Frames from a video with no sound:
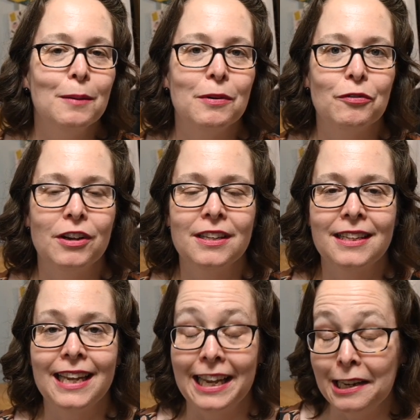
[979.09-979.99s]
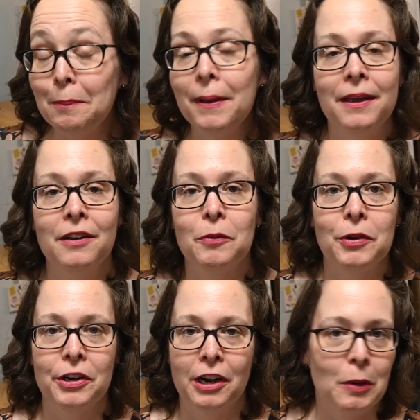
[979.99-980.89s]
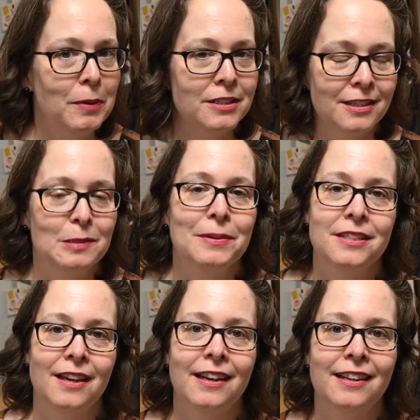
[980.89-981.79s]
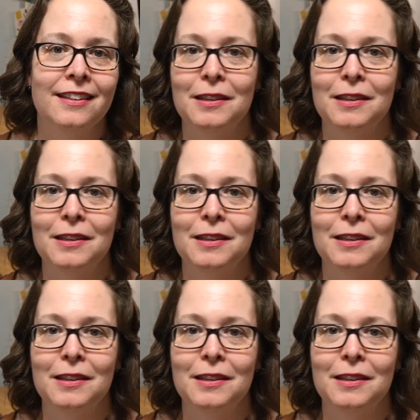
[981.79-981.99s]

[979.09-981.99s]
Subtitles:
but frankly, any pin, no matter how much I spent on it,